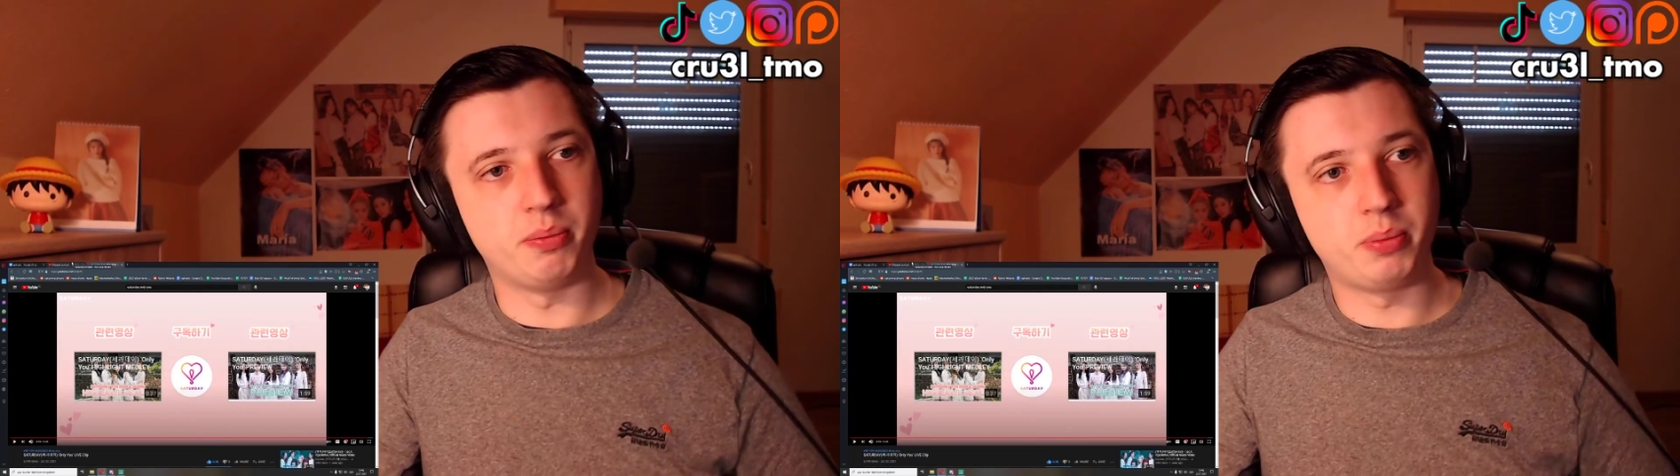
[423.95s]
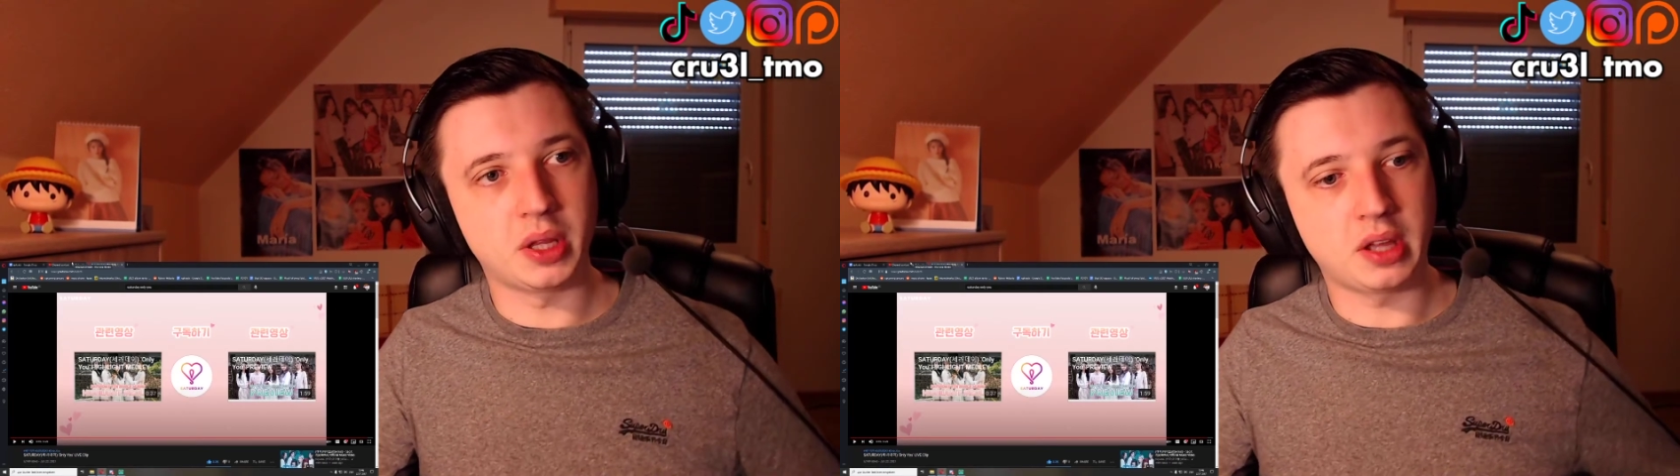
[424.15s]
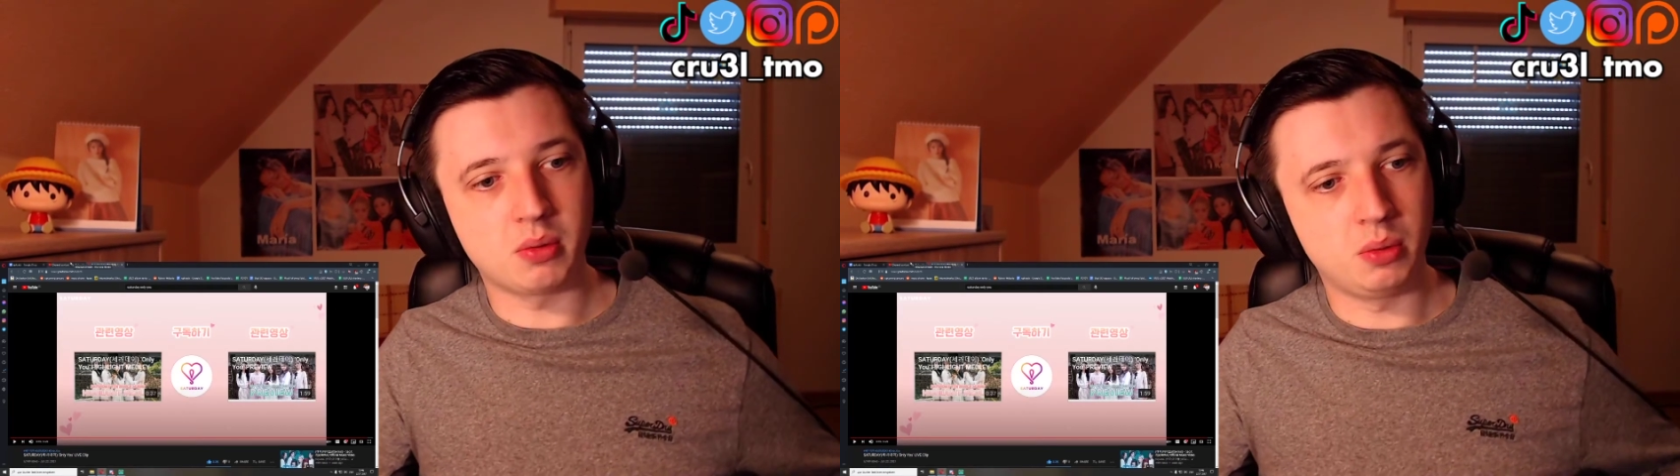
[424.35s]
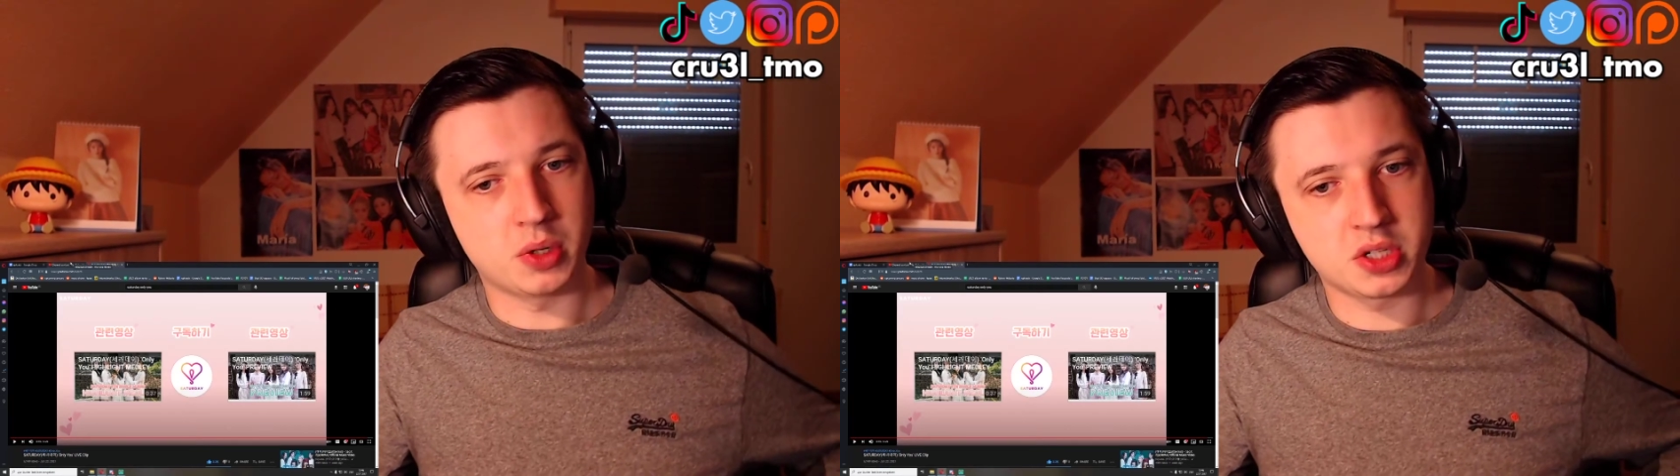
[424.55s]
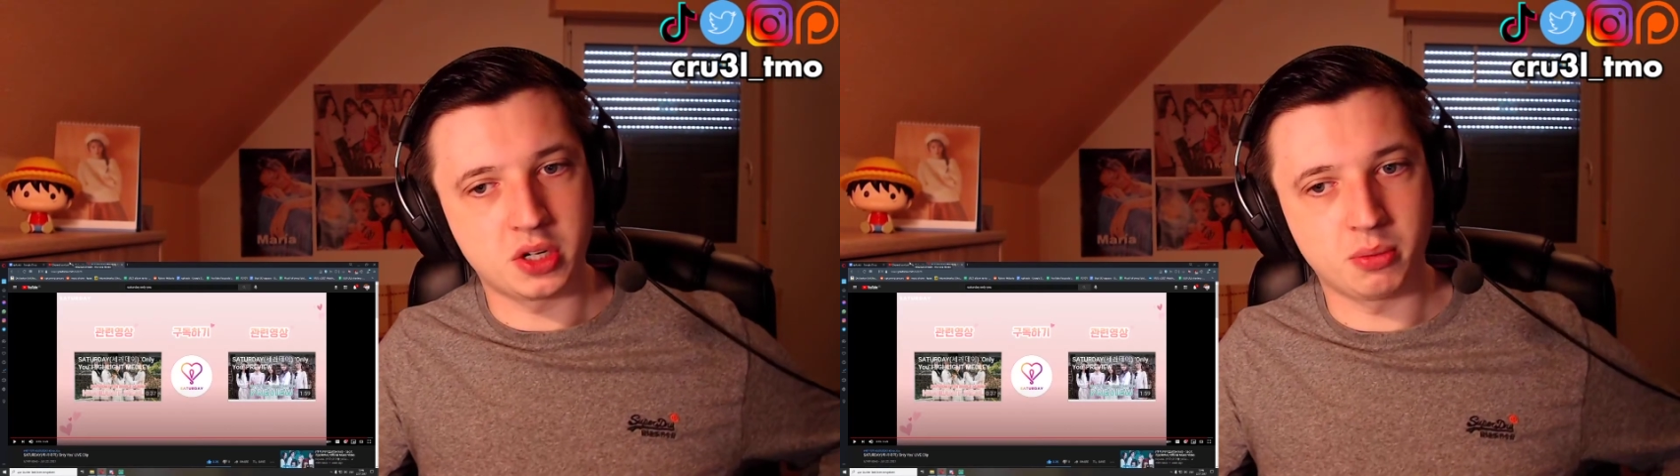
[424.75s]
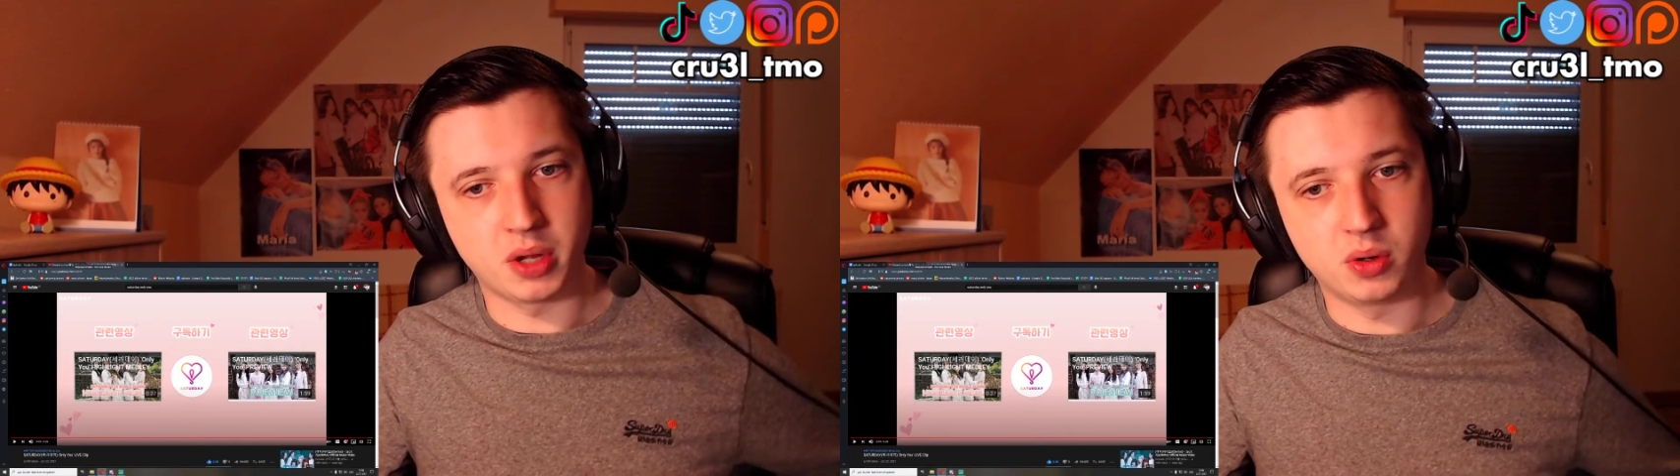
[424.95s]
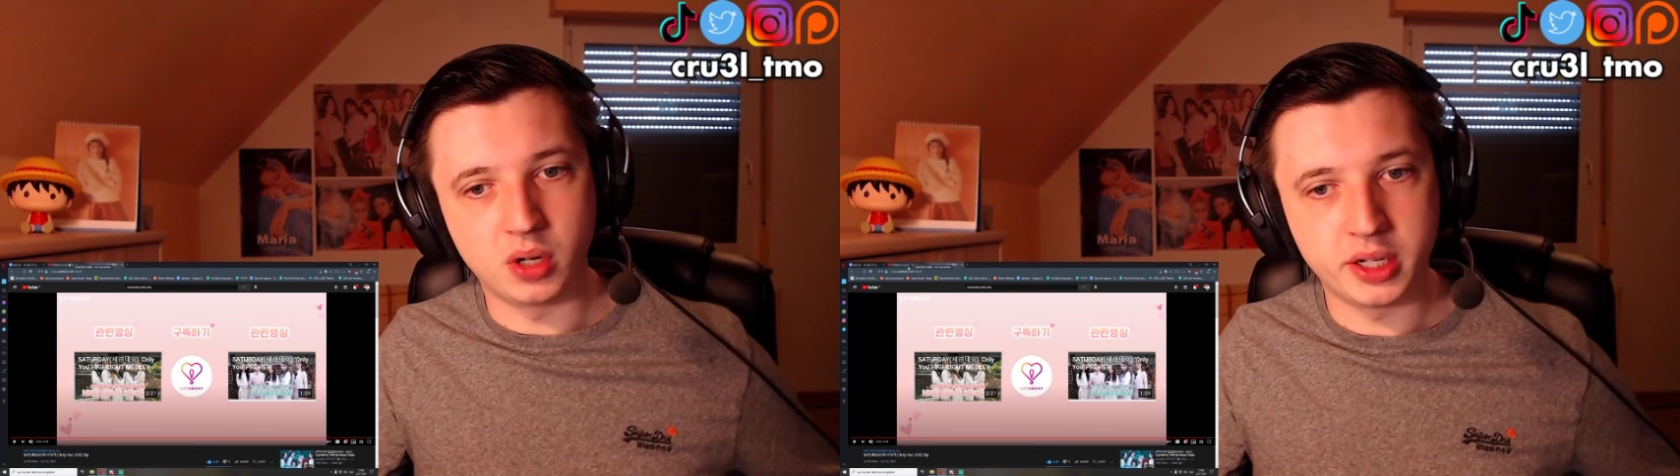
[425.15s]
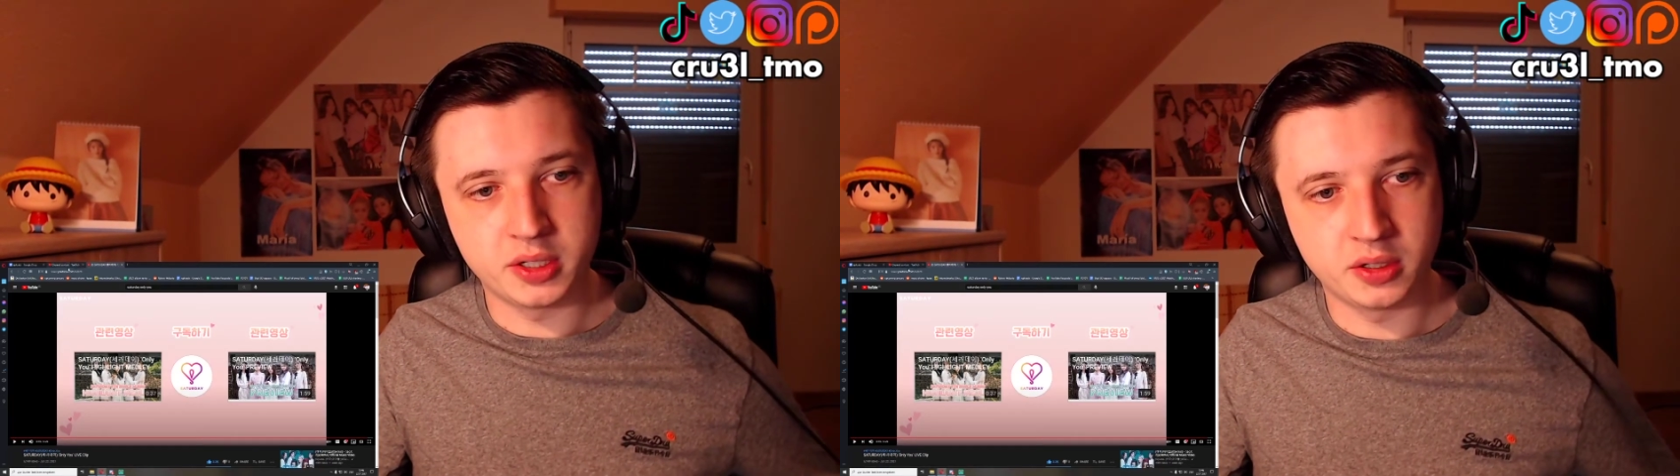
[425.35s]
but I will watch it on my own
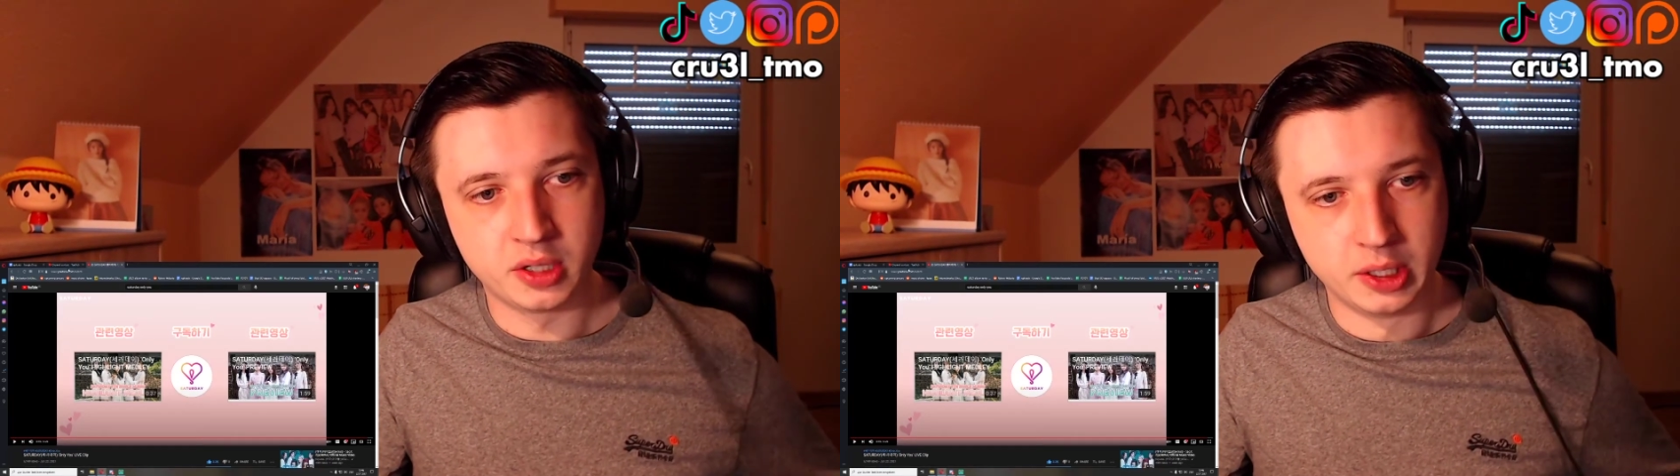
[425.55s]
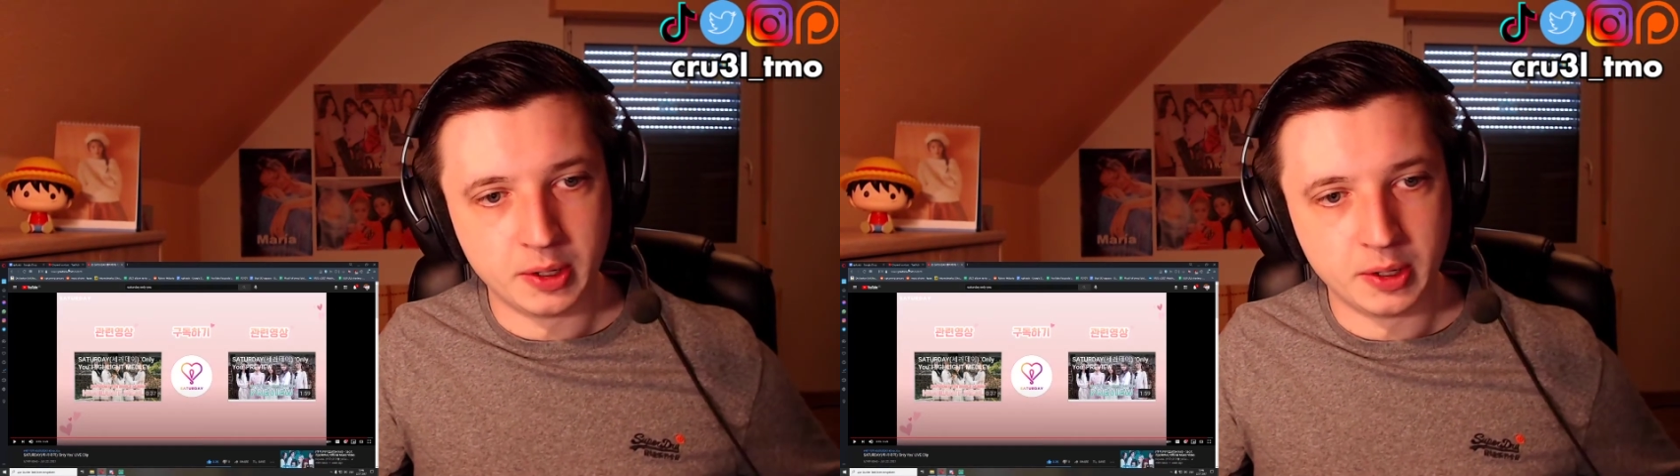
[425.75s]
later.